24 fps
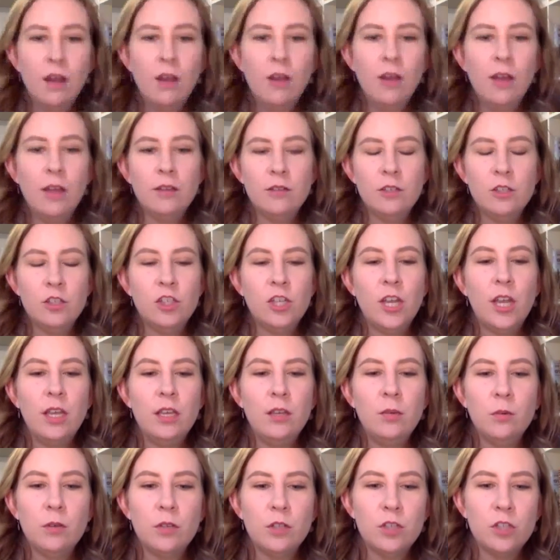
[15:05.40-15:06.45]
right, Deshay,
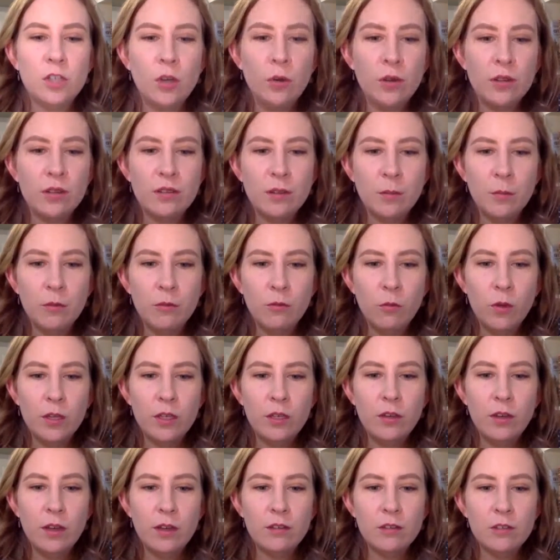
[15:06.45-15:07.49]
you want to show us some of what
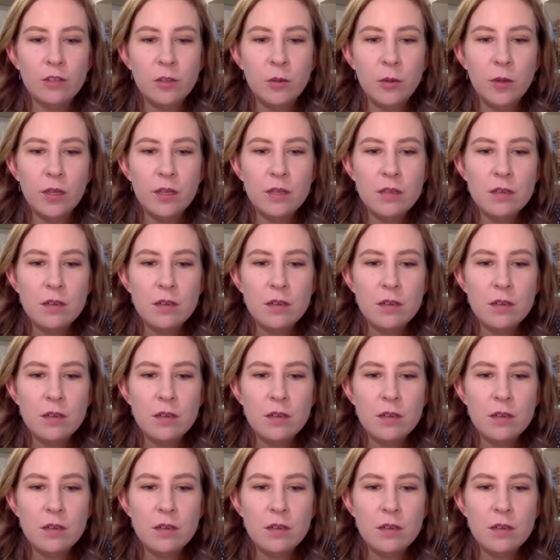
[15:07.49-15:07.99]
you guys are doing?